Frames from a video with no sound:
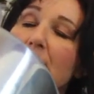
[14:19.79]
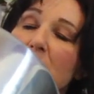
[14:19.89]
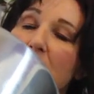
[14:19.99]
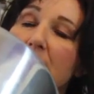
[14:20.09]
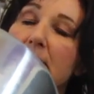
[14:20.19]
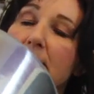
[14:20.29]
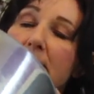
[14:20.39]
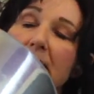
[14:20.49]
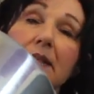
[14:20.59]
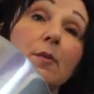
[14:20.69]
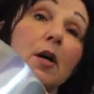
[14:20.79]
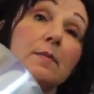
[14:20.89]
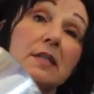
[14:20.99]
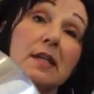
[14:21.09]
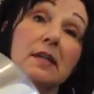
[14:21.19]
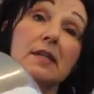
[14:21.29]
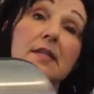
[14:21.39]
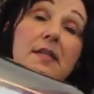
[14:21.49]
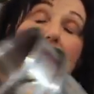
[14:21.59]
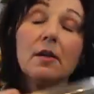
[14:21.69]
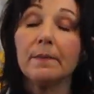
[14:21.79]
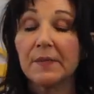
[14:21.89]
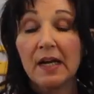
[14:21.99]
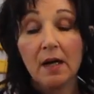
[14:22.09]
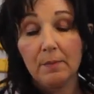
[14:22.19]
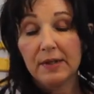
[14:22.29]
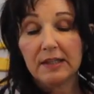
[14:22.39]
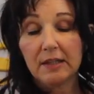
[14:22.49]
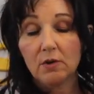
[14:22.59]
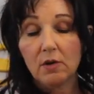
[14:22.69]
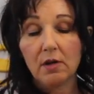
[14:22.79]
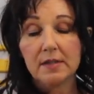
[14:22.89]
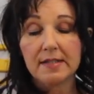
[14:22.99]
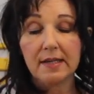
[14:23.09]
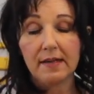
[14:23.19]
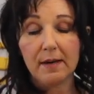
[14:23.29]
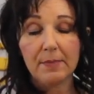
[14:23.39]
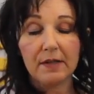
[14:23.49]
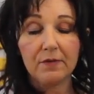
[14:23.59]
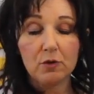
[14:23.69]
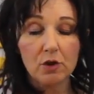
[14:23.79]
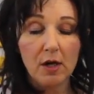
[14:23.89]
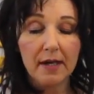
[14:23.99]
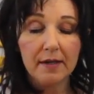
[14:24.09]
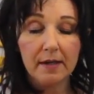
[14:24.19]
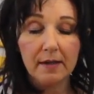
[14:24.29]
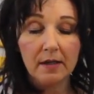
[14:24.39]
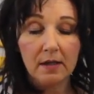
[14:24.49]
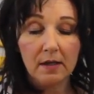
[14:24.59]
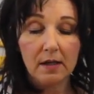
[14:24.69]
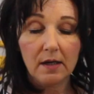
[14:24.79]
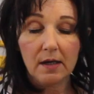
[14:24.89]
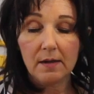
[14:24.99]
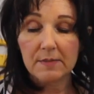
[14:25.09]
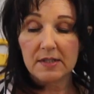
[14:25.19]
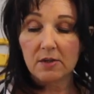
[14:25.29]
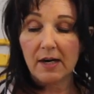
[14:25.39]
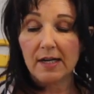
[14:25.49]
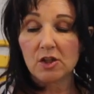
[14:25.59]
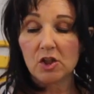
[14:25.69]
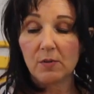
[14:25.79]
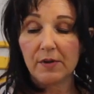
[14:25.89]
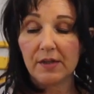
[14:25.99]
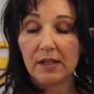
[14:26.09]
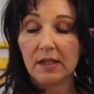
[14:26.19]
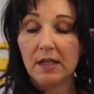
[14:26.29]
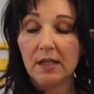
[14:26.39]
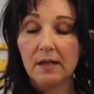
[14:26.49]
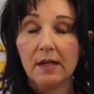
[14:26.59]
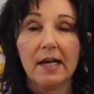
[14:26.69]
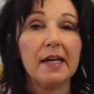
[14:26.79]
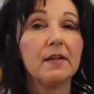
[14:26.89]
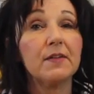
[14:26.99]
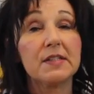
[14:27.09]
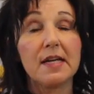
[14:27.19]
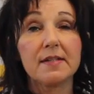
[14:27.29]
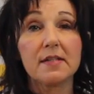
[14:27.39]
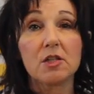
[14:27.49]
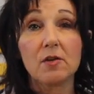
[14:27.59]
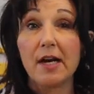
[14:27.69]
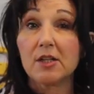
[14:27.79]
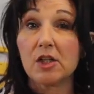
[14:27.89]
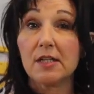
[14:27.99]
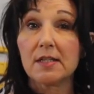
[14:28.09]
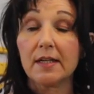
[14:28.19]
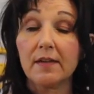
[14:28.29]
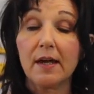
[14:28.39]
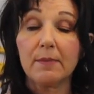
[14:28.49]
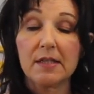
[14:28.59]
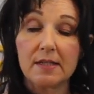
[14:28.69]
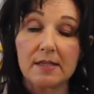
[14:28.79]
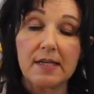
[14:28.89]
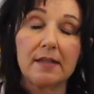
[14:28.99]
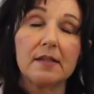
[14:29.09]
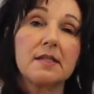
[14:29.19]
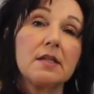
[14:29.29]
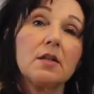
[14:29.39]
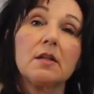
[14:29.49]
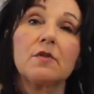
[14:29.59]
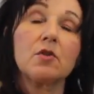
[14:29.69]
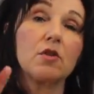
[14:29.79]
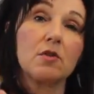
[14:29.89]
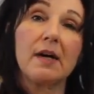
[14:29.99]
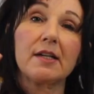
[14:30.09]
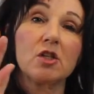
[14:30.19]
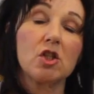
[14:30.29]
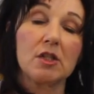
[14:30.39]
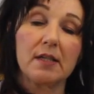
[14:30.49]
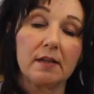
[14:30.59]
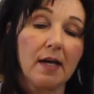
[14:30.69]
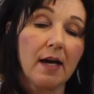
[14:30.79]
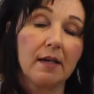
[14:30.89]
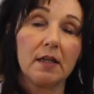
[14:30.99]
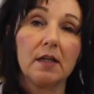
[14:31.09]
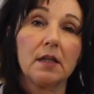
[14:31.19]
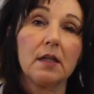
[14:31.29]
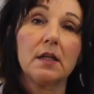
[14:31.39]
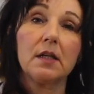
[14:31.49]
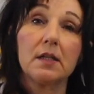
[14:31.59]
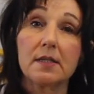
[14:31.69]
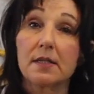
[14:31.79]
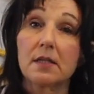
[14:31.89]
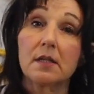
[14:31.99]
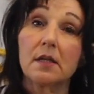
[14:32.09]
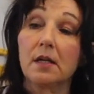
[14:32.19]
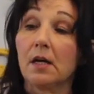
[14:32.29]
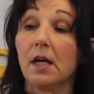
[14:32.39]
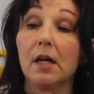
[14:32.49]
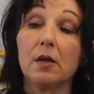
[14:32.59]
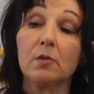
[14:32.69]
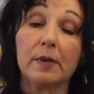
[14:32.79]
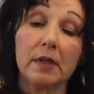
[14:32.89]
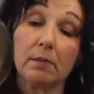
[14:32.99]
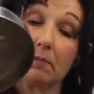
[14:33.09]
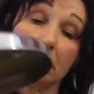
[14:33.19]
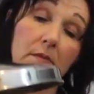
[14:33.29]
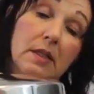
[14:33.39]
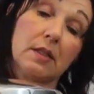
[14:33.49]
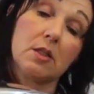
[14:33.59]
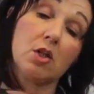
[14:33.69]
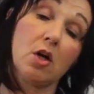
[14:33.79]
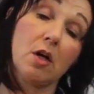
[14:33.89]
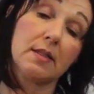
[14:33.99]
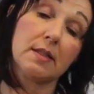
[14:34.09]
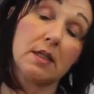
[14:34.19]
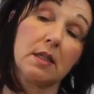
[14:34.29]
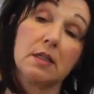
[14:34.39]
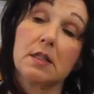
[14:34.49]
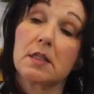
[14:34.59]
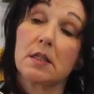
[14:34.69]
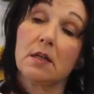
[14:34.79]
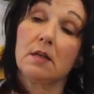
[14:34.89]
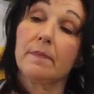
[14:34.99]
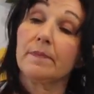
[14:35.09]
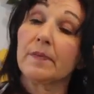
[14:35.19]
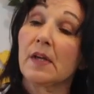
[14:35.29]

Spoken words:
actually, it does say at the bottom stainless steel, but they don't all say that. But if you try to scratch it with a key, and if it doesn't scratch easily, that means it's stainless steel. And if you can scratch it just like that, it is aluminum. It's not stainless steel.